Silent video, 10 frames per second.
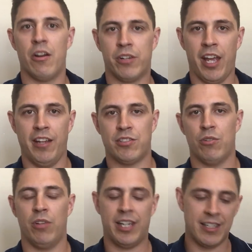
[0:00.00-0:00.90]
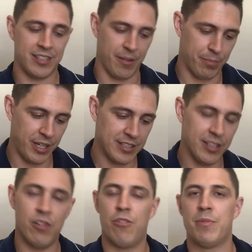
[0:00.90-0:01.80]
Okay, so like I said,
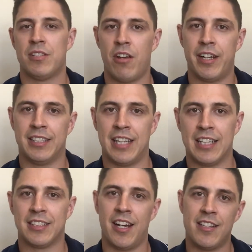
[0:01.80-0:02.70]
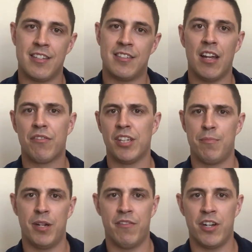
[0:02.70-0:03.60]
pricing a home is not an exact science. It's definitely a
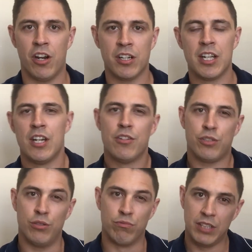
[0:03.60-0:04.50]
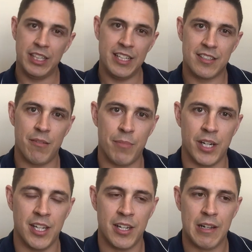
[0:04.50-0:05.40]
bit of an art. So you really need
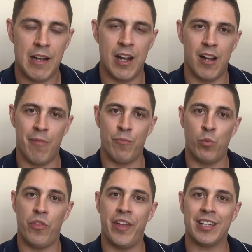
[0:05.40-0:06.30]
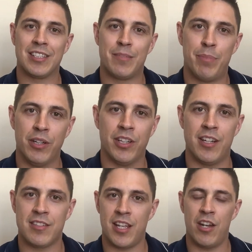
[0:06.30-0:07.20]
somebody with
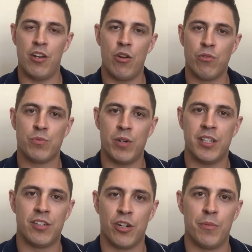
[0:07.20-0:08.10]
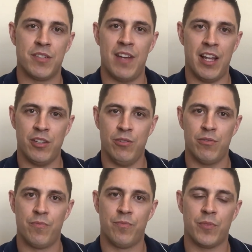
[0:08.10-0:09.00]
experience and knows what determines value.
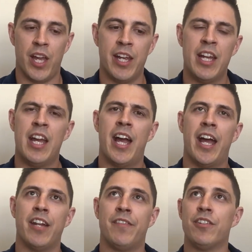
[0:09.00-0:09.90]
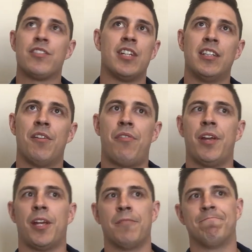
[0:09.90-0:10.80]
Okay, and if you're sitting there
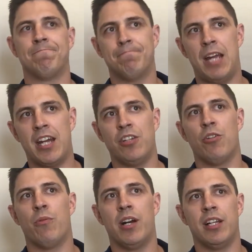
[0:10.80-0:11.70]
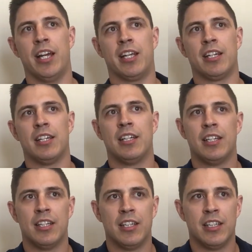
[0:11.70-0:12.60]
thinking, man, you know what? Like,
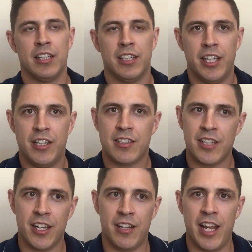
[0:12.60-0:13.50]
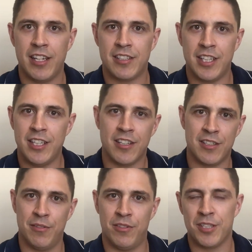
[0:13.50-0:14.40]
he just said AC
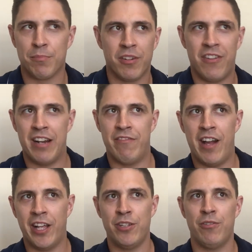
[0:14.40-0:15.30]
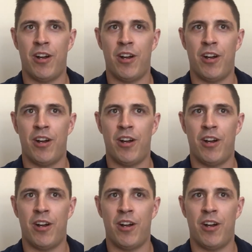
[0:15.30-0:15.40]
doesn't provide value.